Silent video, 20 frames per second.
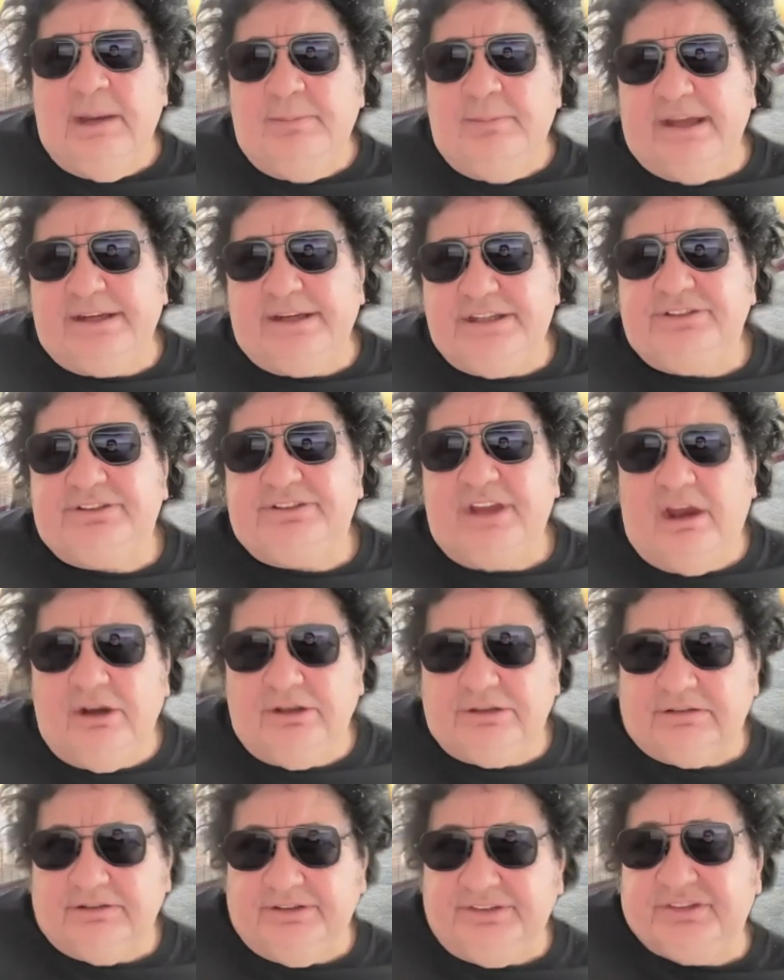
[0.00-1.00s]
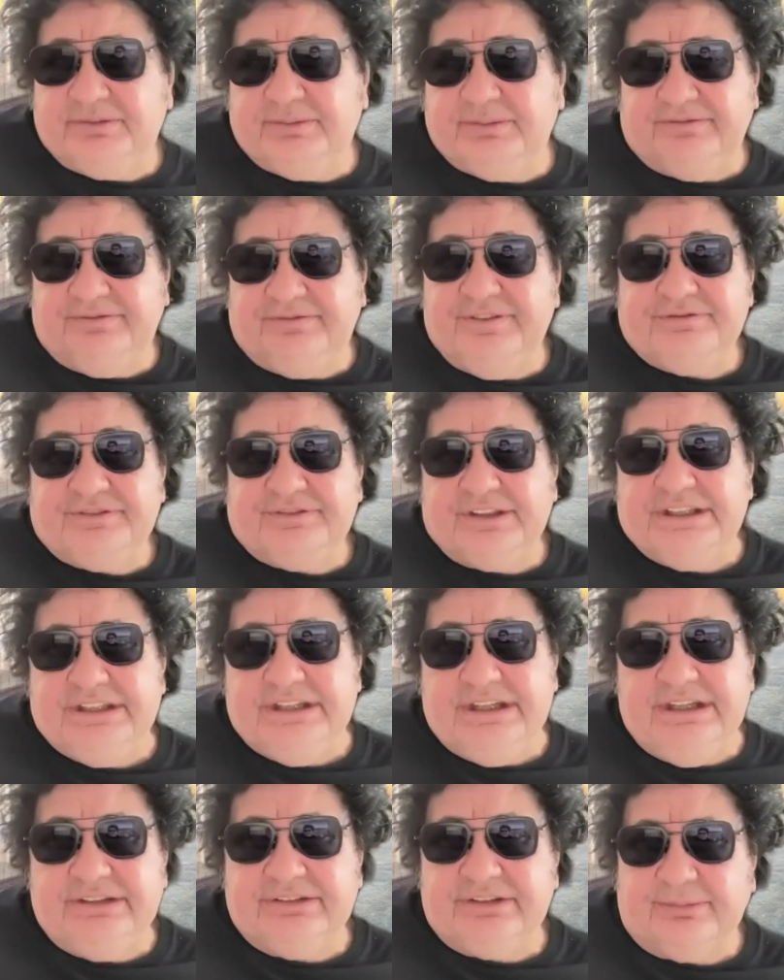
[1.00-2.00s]
But in total, this is about 15
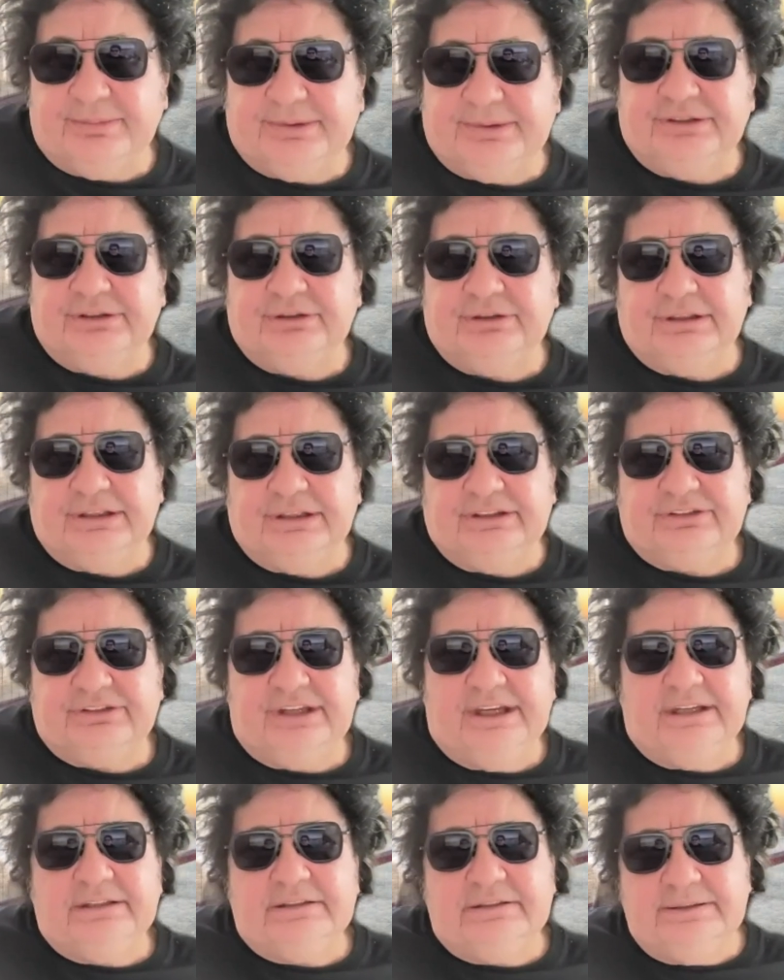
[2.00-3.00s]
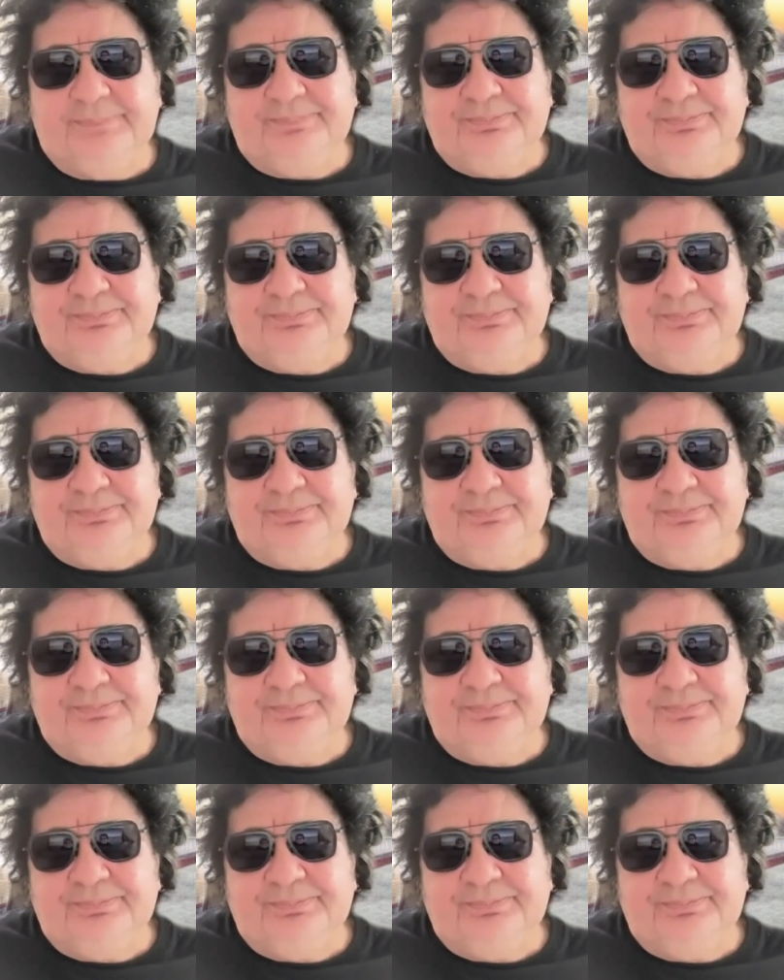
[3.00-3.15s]
years I've been doing this now.